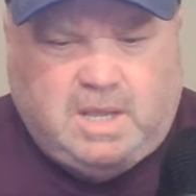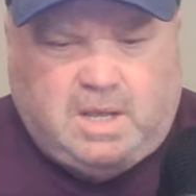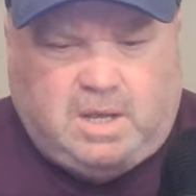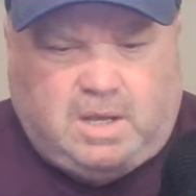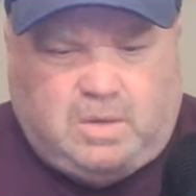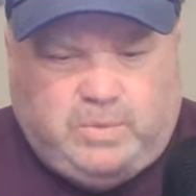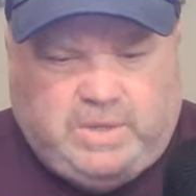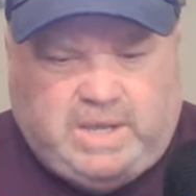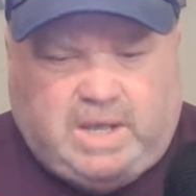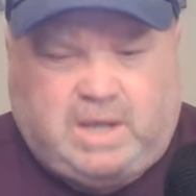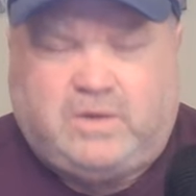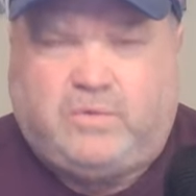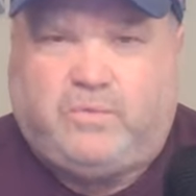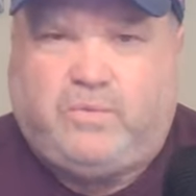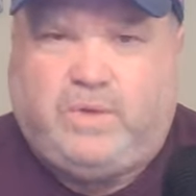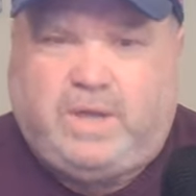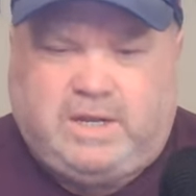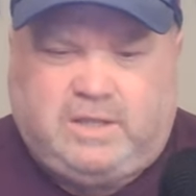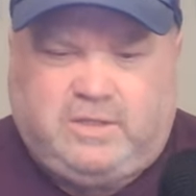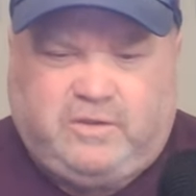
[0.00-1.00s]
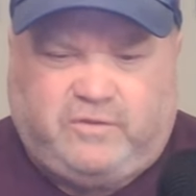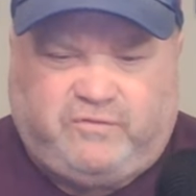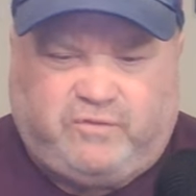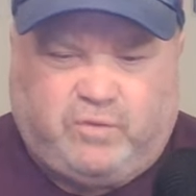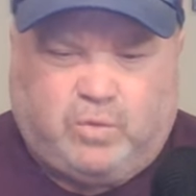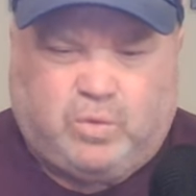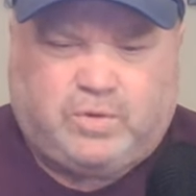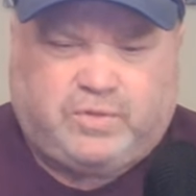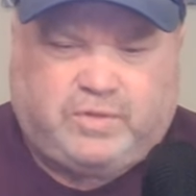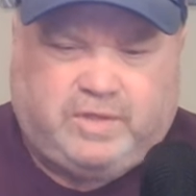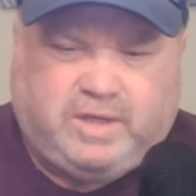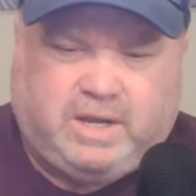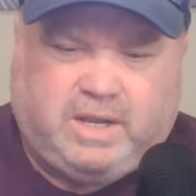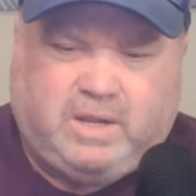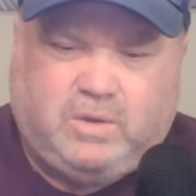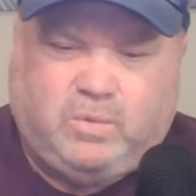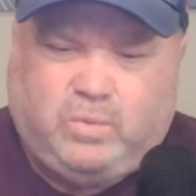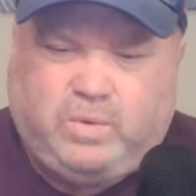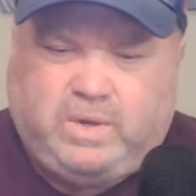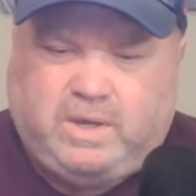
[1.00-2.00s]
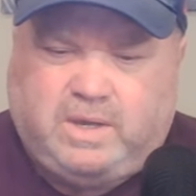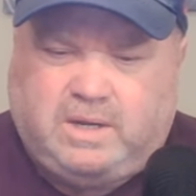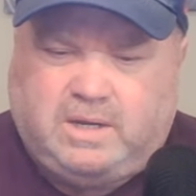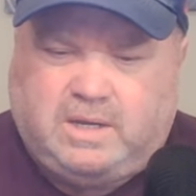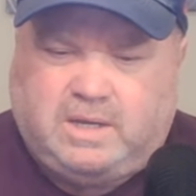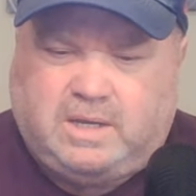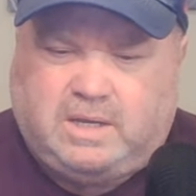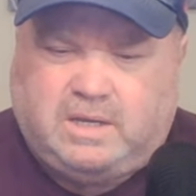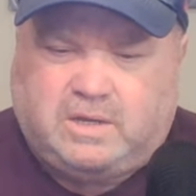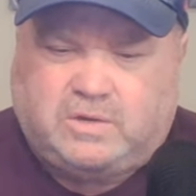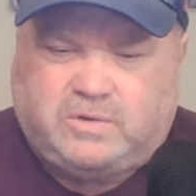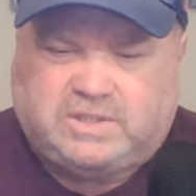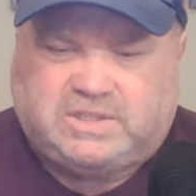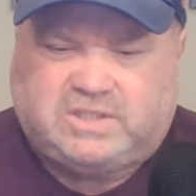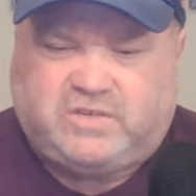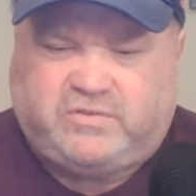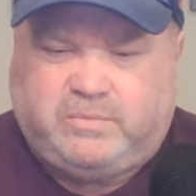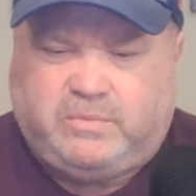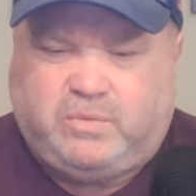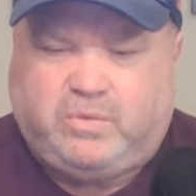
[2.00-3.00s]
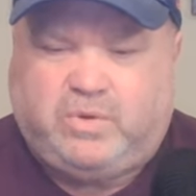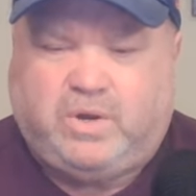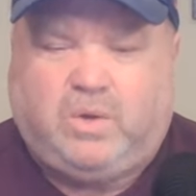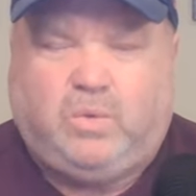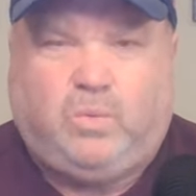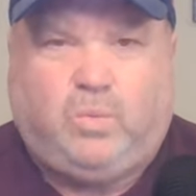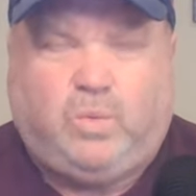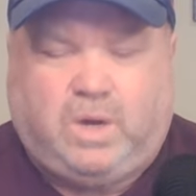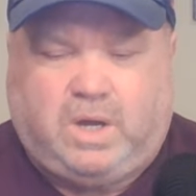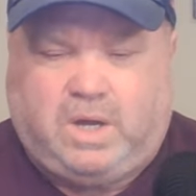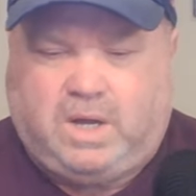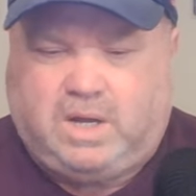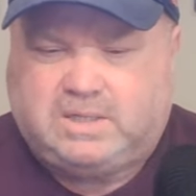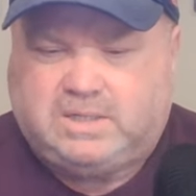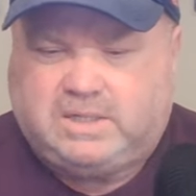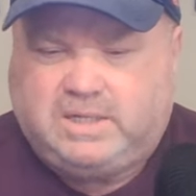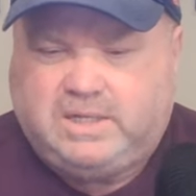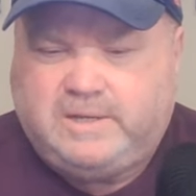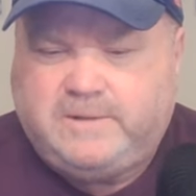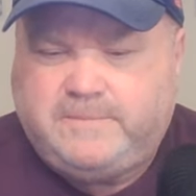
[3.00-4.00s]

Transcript: We got a run in the fourth inning when uh, Christopher Morel walked,